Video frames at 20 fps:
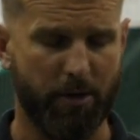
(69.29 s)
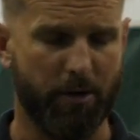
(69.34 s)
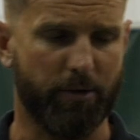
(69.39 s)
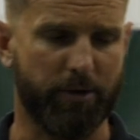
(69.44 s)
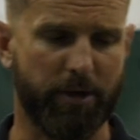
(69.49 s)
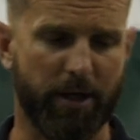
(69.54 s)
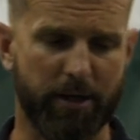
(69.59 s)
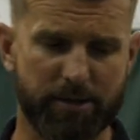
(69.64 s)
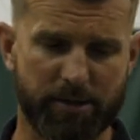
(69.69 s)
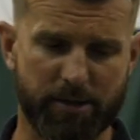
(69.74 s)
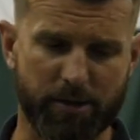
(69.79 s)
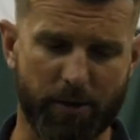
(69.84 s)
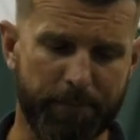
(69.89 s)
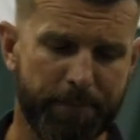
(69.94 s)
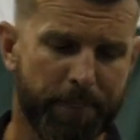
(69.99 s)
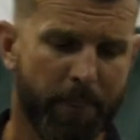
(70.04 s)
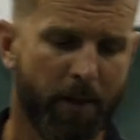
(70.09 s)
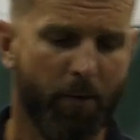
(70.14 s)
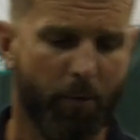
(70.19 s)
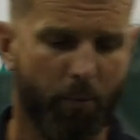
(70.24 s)
Okay, so
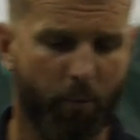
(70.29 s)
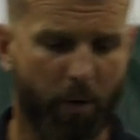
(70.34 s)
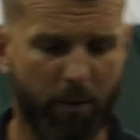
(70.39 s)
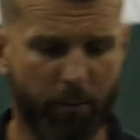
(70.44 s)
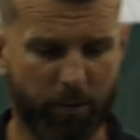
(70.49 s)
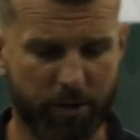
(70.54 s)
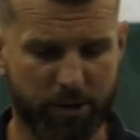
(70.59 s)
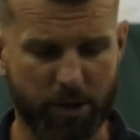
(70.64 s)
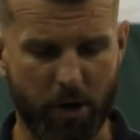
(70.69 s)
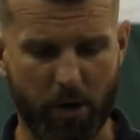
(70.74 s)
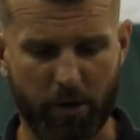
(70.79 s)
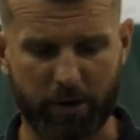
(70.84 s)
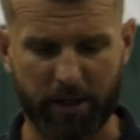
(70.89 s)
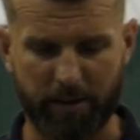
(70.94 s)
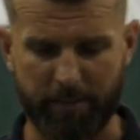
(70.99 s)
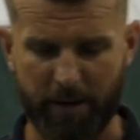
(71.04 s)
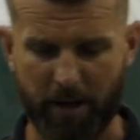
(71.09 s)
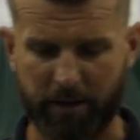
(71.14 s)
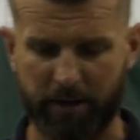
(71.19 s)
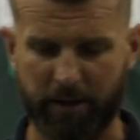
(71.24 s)
what we're talking
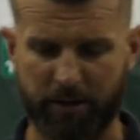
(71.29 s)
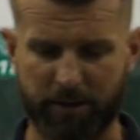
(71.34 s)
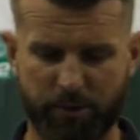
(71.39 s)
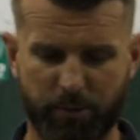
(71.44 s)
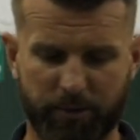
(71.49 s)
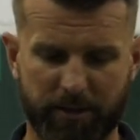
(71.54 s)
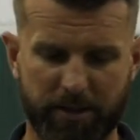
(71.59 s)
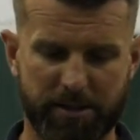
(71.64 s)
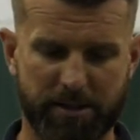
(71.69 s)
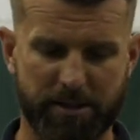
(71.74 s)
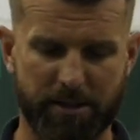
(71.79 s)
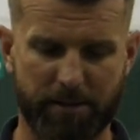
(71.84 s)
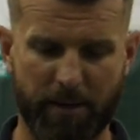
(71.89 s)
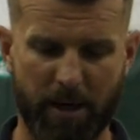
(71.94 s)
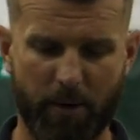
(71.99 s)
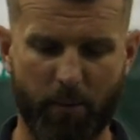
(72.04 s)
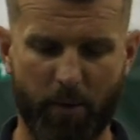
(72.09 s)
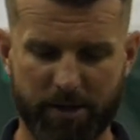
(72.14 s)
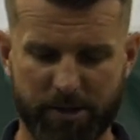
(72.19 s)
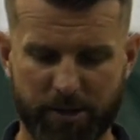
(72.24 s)
about here is with the
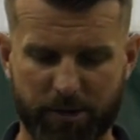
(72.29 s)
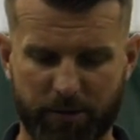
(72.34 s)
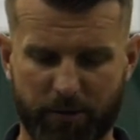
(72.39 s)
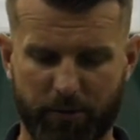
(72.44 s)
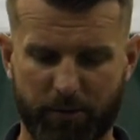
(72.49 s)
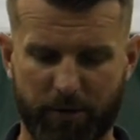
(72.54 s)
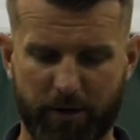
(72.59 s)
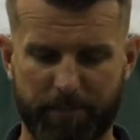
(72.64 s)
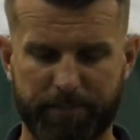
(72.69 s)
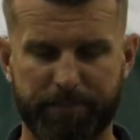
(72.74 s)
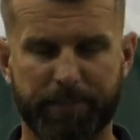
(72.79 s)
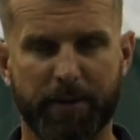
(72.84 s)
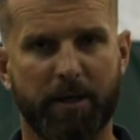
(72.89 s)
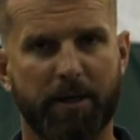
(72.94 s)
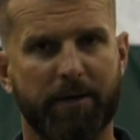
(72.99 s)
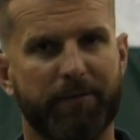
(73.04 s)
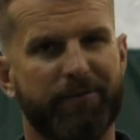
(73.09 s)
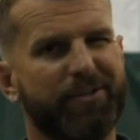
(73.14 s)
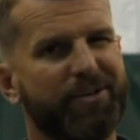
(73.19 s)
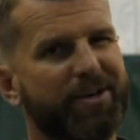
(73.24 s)
semi-Western grip.
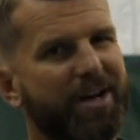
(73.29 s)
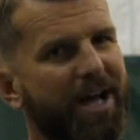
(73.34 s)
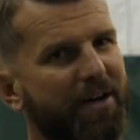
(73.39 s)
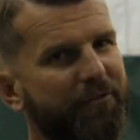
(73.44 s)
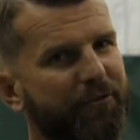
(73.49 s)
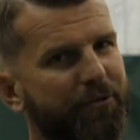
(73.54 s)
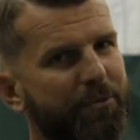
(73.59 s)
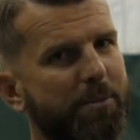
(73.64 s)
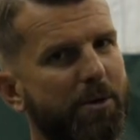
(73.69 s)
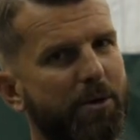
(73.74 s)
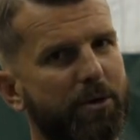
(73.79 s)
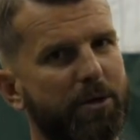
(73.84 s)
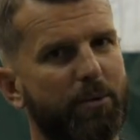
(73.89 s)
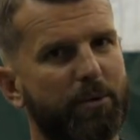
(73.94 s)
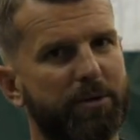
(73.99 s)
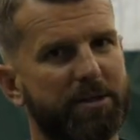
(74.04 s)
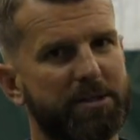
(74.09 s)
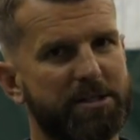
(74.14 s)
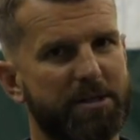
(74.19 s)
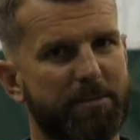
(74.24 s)
If you're not familiar
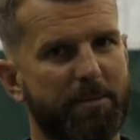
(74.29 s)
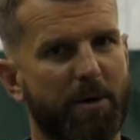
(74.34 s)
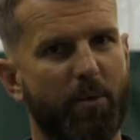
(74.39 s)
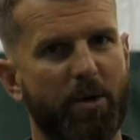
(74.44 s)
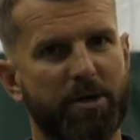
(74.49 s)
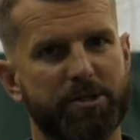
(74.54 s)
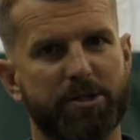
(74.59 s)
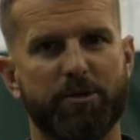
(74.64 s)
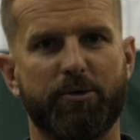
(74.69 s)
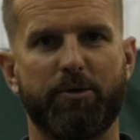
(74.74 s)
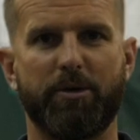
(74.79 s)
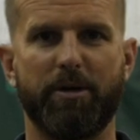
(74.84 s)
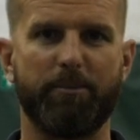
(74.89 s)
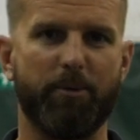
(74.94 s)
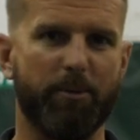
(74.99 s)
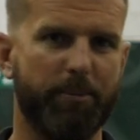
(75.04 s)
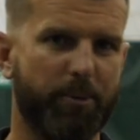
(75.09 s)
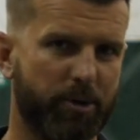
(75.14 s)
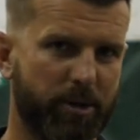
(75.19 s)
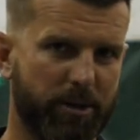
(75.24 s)
with the semi-Western grip,
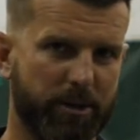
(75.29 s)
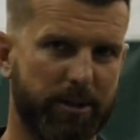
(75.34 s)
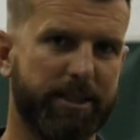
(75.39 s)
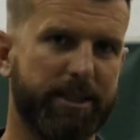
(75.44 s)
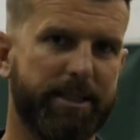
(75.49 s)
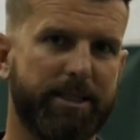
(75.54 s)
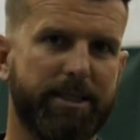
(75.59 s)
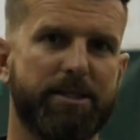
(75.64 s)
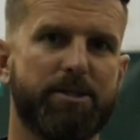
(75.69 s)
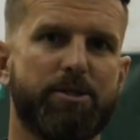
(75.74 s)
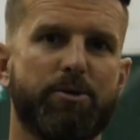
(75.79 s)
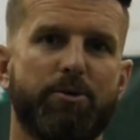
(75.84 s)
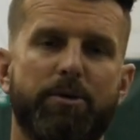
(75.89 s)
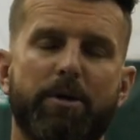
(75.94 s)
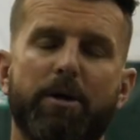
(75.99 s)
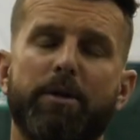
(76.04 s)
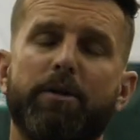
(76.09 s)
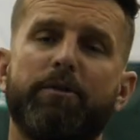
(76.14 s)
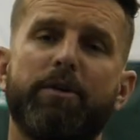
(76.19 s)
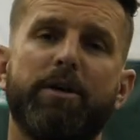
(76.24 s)
we'll put a link into
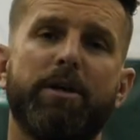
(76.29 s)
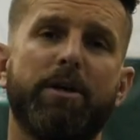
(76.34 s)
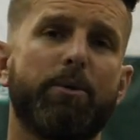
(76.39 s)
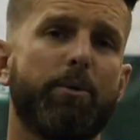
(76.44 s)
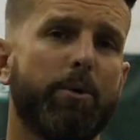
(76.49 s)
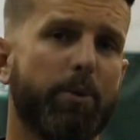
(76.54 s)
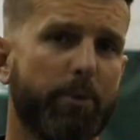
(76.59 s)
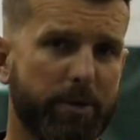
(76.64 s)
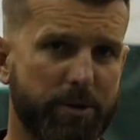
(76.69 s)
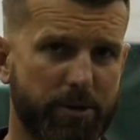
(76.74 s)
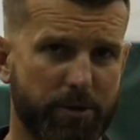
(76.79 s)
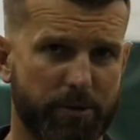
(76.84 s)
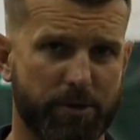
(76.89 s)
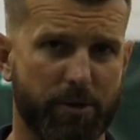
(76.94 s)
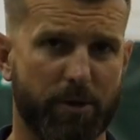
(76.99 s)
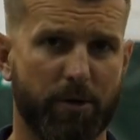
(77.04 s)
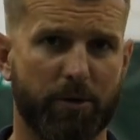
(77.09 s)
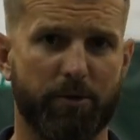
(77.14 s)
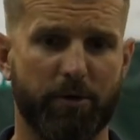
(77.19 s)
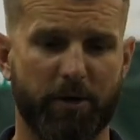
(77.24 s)
another video where we do
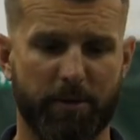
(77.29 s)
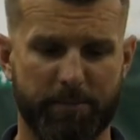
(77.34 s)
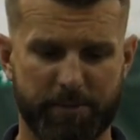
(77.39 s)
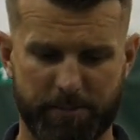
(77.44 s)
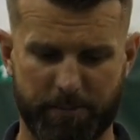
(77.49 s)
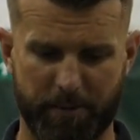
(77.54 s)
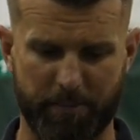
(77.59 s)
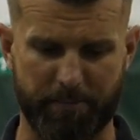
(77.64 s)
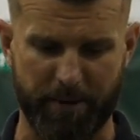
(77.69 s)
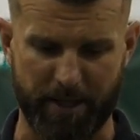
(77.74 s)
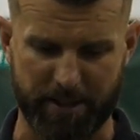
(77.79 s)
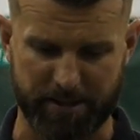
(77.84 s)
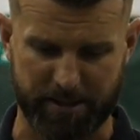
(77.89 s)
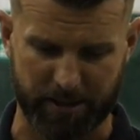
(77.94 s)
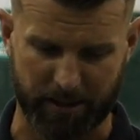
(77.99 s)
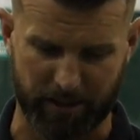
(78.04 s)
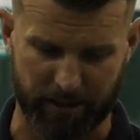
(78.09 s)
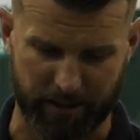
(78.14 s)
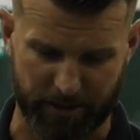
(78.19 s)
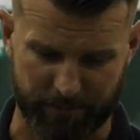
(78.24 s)
talk grips, but
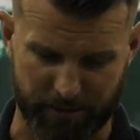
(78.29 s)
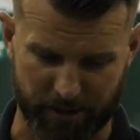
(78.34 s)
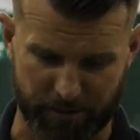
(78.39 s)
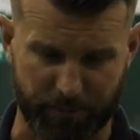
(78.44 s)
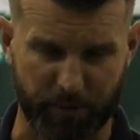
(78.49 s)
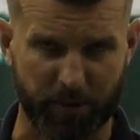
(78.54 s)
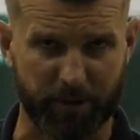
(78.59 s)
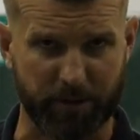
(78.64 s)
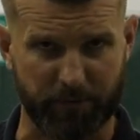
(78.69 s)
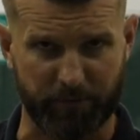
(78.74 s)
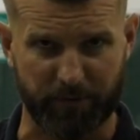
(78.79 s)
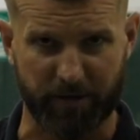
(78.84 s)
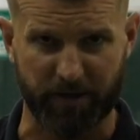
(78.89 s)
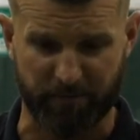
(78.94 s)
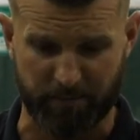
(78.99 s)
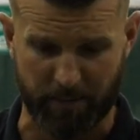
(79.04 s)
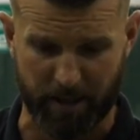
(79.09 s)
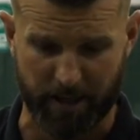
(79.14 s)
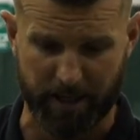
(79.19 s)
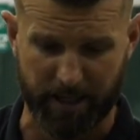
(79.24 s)
basically I'm just putting the V
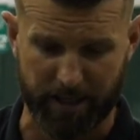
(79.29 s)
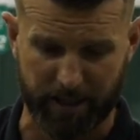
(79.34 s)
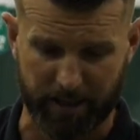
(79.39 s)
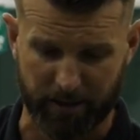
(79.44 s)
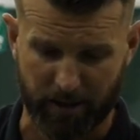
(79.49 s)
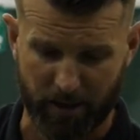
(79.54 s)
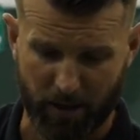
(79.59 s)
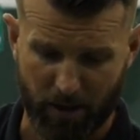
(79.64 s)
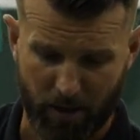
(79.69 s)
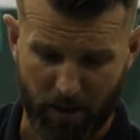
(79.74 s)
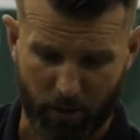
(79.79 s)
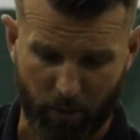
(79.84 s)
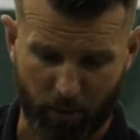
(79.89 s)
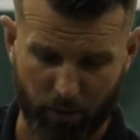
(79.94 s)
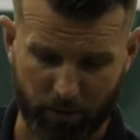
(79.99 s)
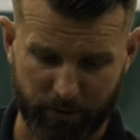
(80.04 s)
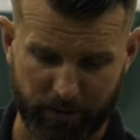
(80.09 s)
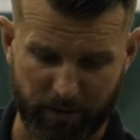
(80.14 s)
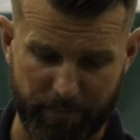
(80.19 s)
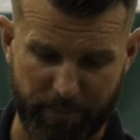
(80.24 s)
of my hand
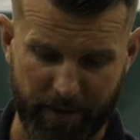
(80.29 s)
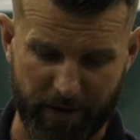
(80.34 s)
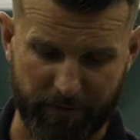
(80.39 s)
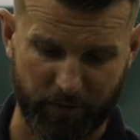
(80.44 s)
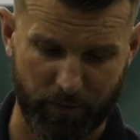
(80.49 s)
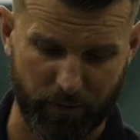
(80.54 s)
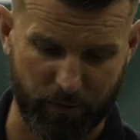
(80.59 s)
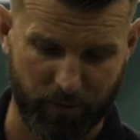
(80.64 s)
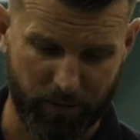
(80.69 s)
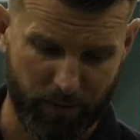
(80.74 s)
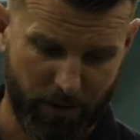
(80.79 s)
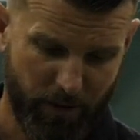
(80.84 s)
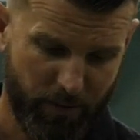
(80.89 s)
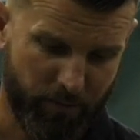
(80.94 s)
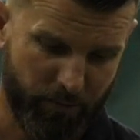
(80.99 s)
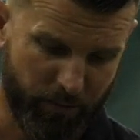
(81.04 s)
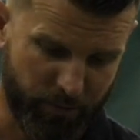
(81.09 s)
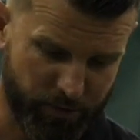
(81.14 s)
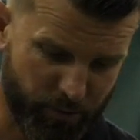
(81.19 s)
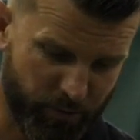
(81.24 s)
on the bevel,
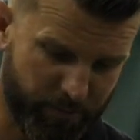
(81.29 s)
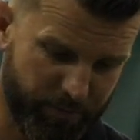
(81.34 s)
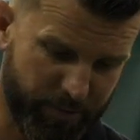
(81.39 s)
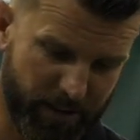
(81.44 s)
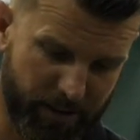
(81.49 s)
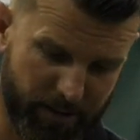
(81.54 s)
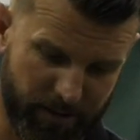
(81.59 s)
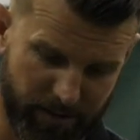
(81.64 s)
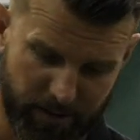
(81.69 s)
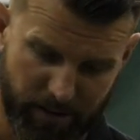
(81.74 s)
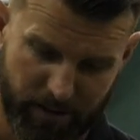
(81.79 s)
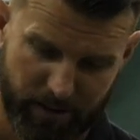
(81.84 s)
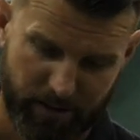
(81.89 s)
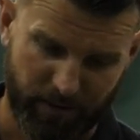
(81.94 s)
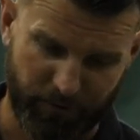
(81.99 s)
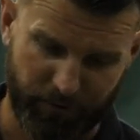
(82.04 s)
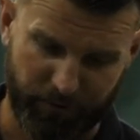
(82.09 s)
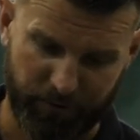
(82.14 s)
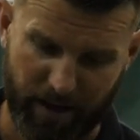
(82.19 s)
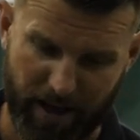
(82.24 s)
which would be
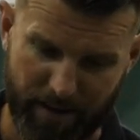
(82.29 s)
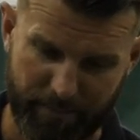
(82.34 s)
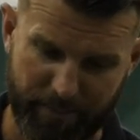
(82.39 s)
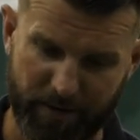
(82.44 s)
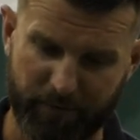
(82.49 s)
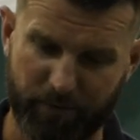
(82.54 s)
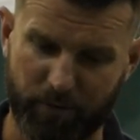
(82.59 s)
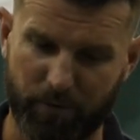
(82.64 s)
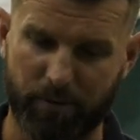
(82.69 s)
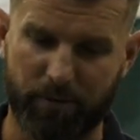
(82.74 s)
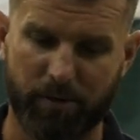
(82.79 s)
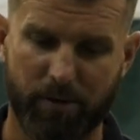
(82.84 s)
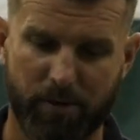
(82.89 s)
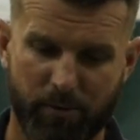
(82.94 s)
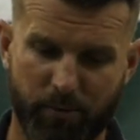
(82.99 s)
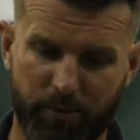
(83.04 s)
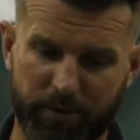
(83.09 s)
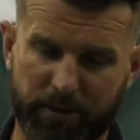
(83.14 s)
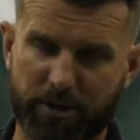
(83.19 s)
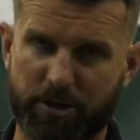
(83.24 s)
the flat bevel
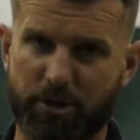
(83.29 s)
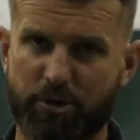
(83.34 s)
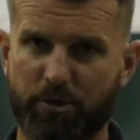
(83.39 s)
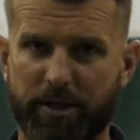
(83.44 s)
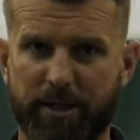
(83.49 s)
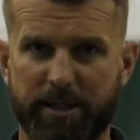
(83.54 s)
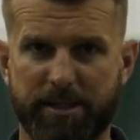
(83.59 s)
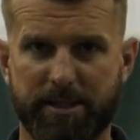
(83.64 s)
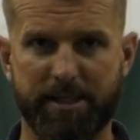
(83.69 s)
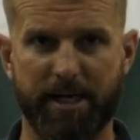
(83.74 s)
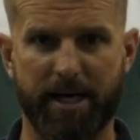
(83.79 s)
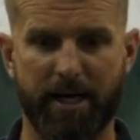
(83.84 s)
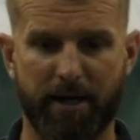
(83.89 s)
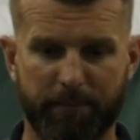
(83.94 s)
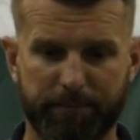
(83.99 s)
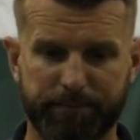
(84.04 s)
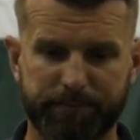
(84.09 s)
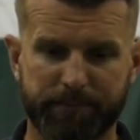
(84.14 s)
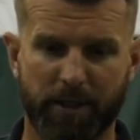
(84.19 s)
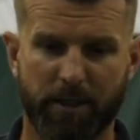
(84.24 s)
with the strings
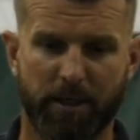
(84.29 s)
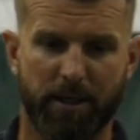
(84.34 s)
down.